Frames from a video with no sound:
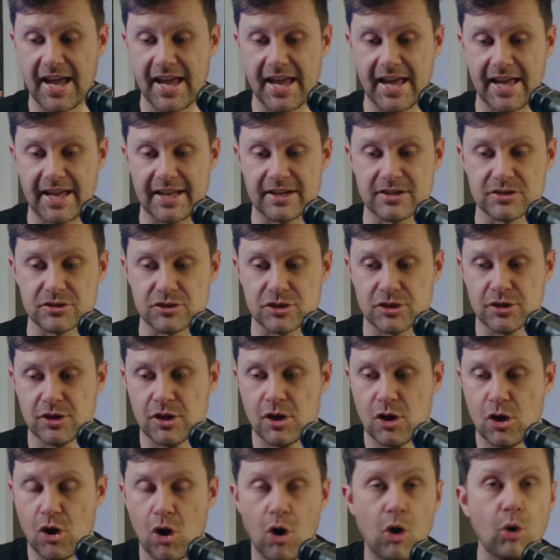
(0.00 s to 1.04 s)
And
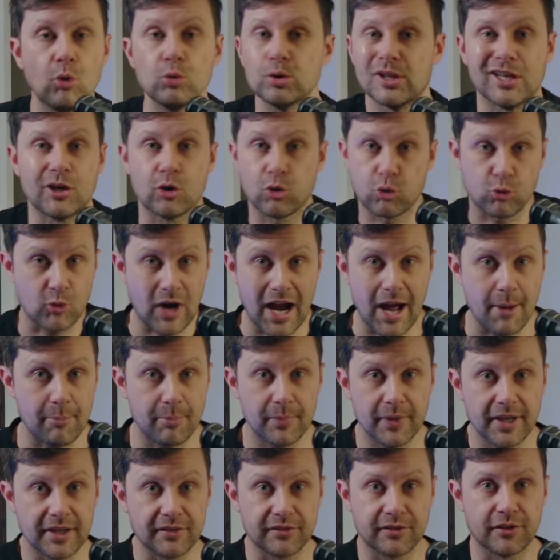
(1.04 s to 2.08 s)
holy
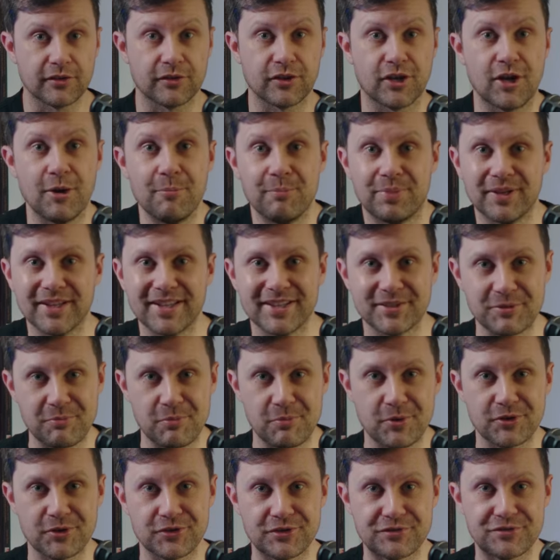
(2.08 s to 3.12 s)
crap, is this a complete
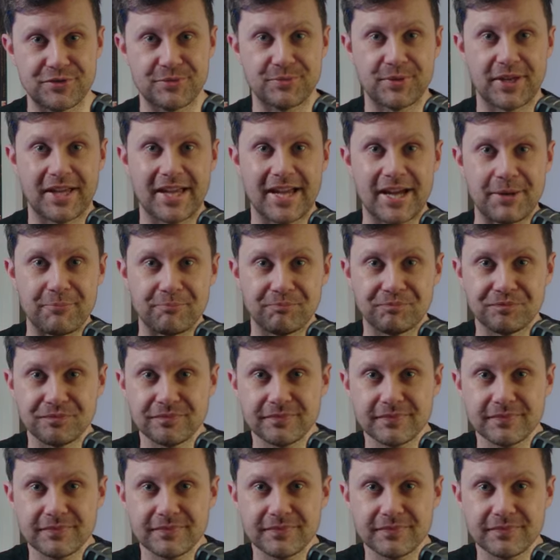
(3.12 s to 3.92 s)
departure from the game.